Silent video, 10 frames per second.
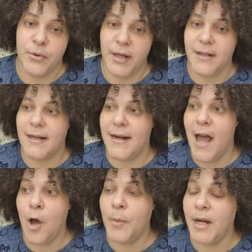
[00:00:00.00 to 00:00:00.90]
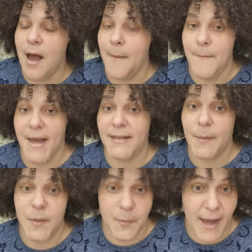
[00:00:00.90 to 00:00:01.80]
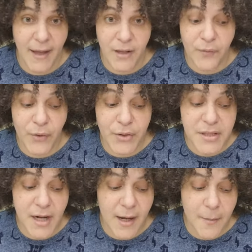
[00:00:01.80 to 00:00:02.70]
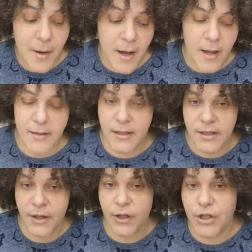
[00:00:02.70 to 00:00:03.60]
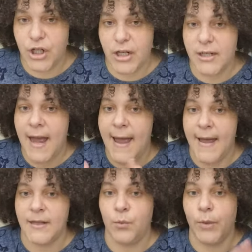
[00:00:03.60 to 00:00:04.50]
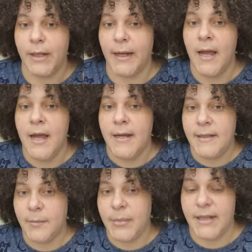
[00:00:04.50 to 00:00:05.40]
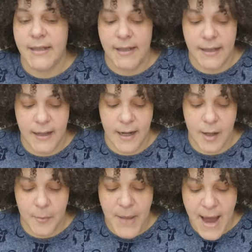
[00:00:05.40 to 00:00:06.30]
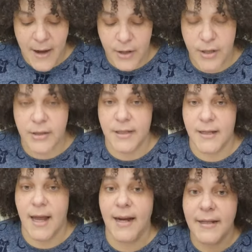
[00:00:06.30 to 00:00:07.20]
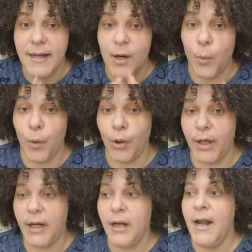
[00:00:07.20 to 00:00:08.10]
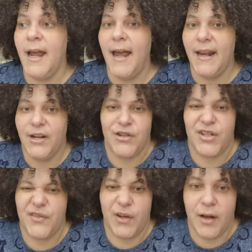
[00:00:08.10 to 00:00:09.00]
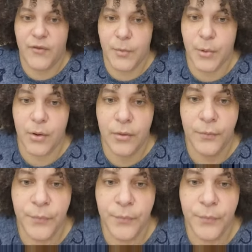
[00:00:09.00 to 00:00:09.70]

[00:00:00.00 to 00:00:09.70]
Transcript: things can help me not mess up the bag the first time sincerely Jen has really simplistic um, pattern designs and wording and you just feel comfortable